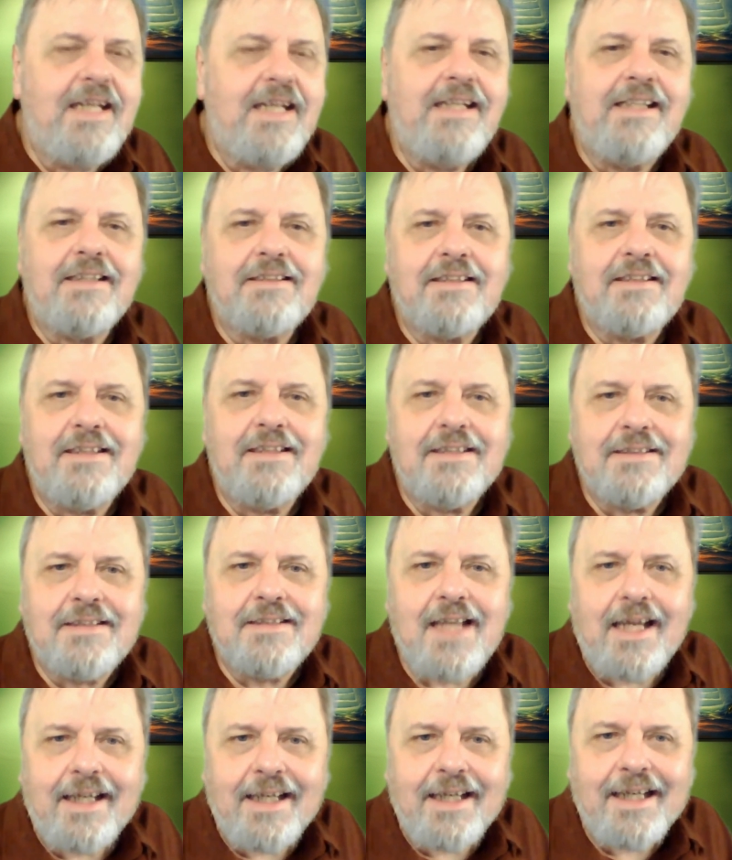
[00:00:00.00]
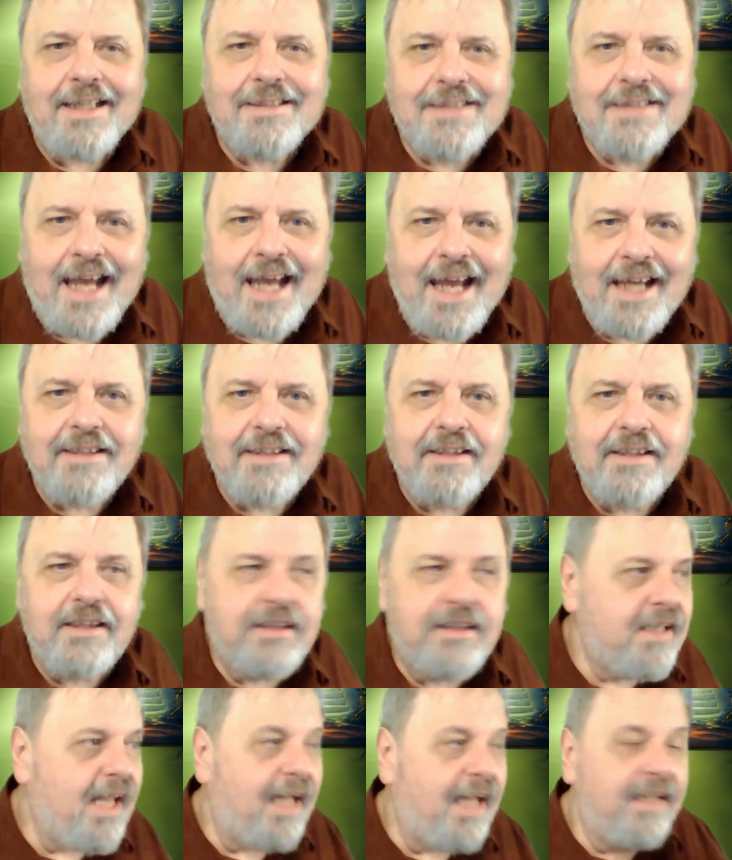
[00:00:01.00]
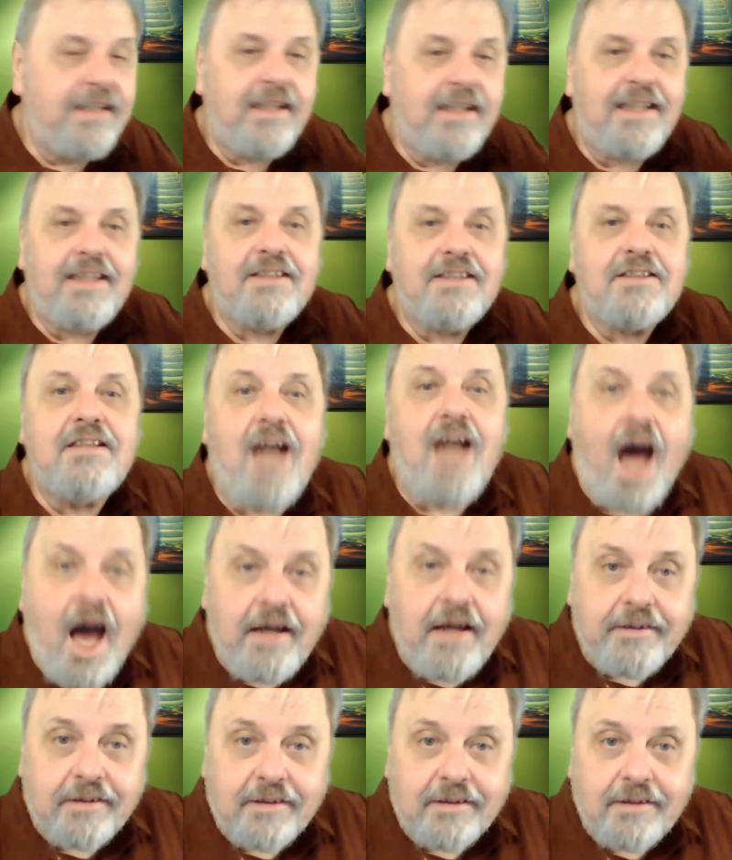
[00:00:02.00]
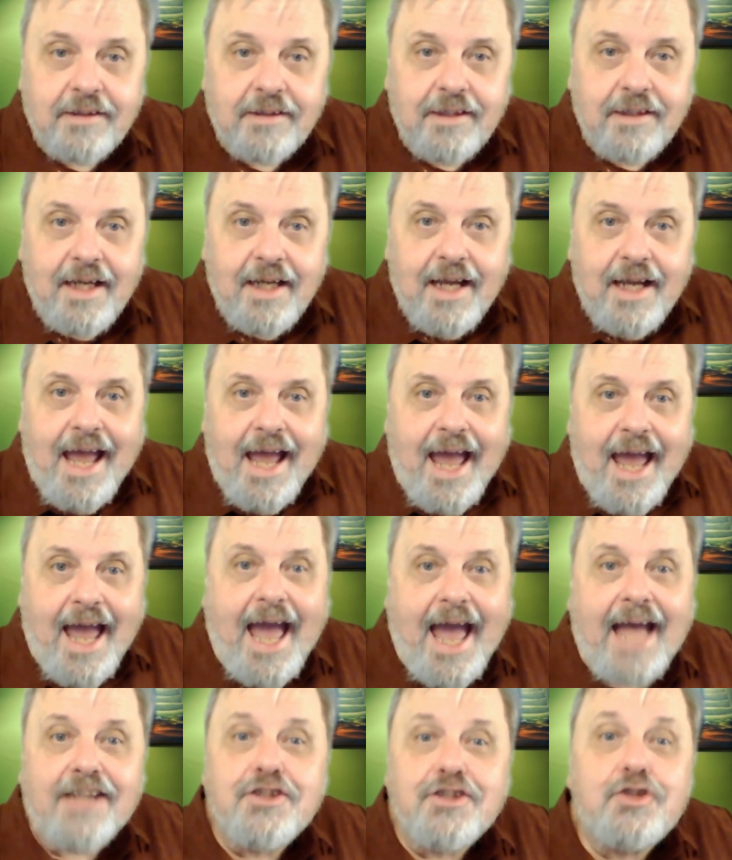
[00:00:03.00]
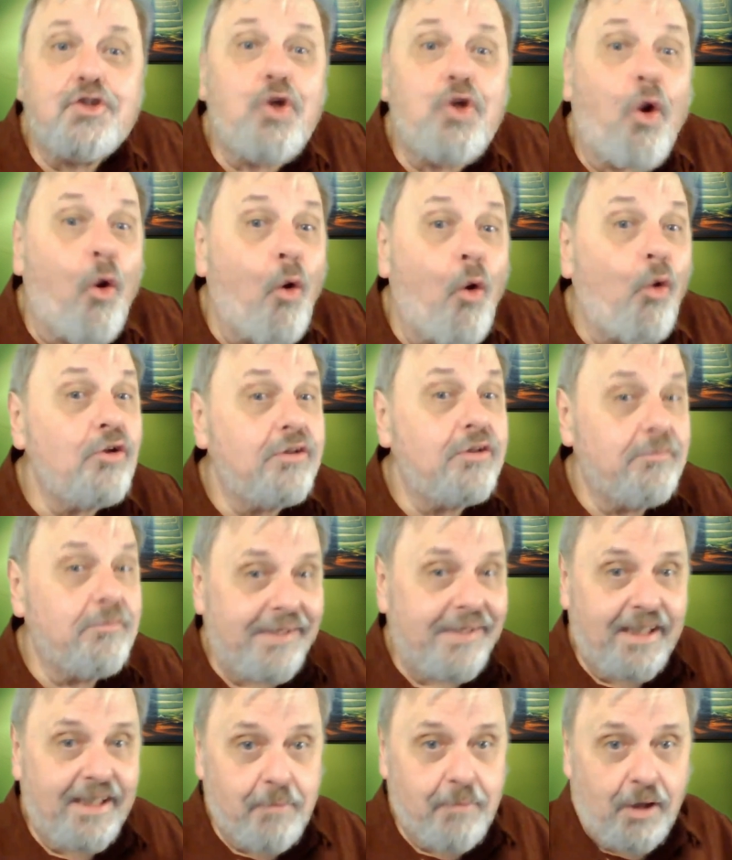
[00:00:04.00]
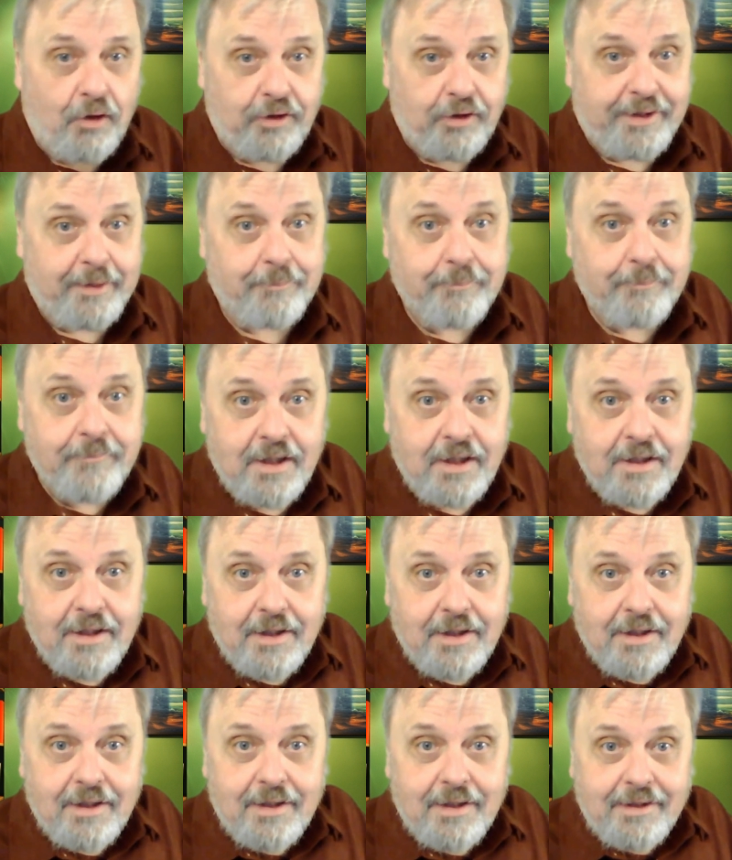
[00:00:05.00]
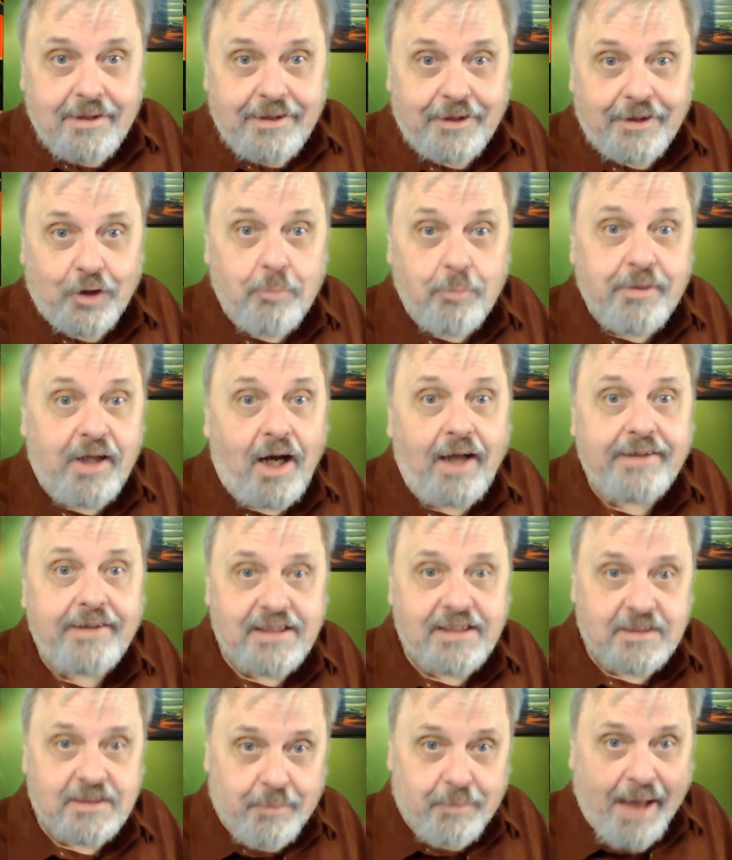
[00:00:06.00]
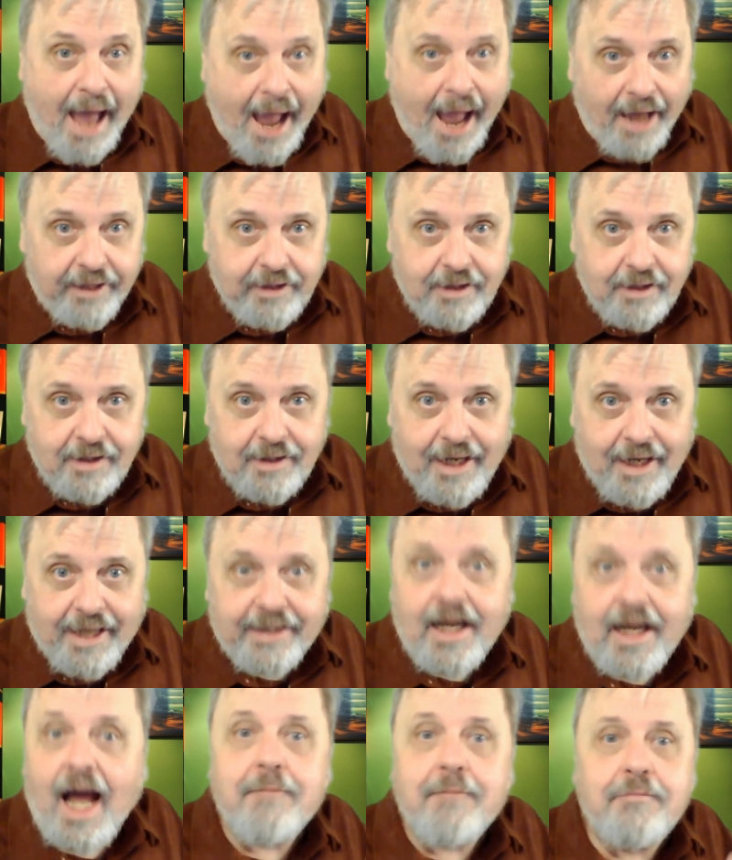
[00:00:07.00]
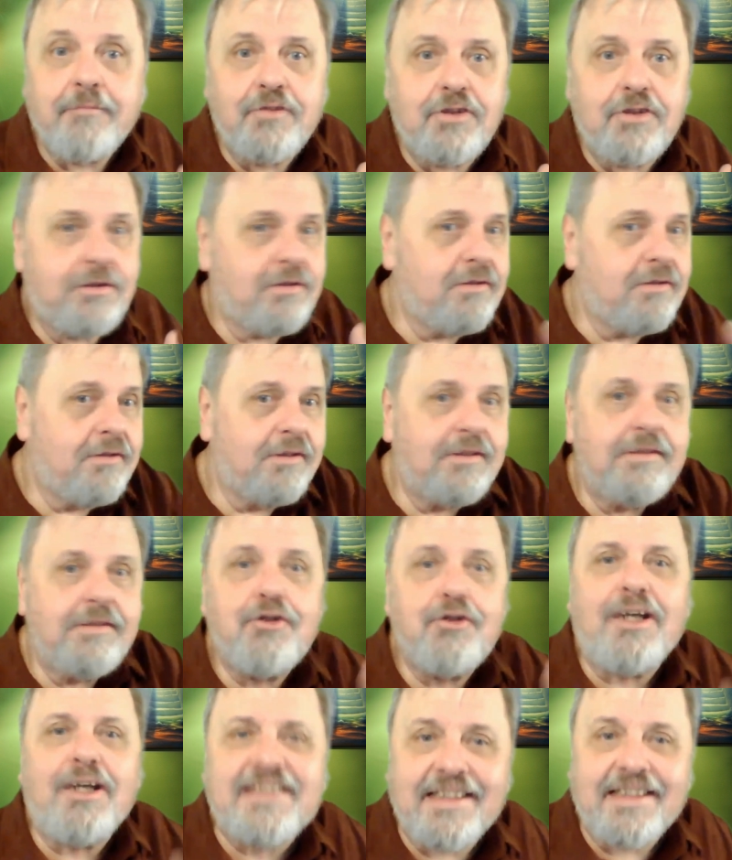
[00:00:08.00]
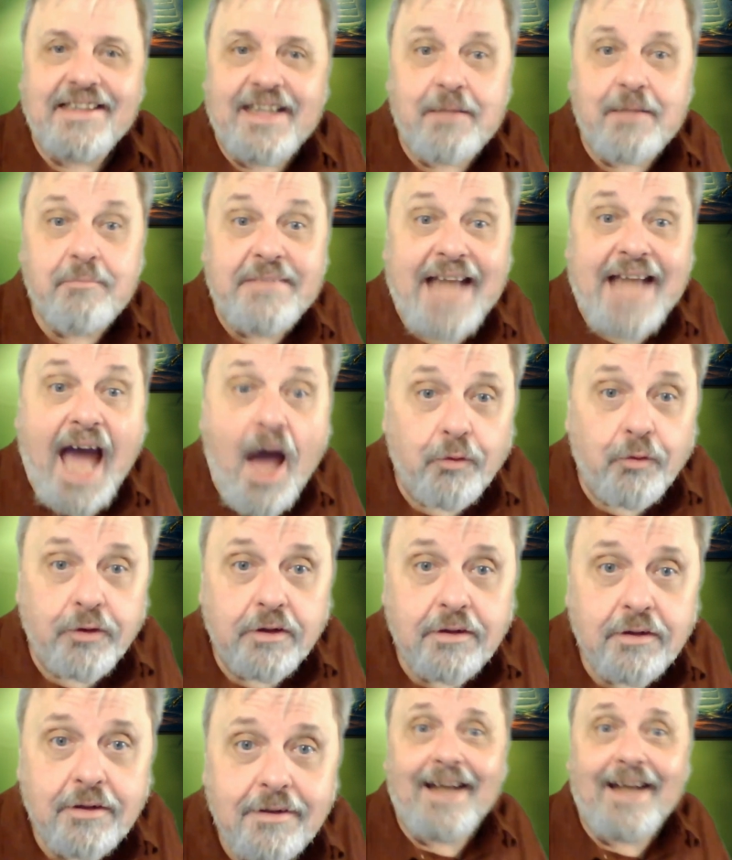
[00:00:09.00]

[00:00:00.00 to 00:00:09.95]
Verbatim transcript: He gets in his, his head that his daughter has told me about him, you know, behind his back. And I'm dressing him down.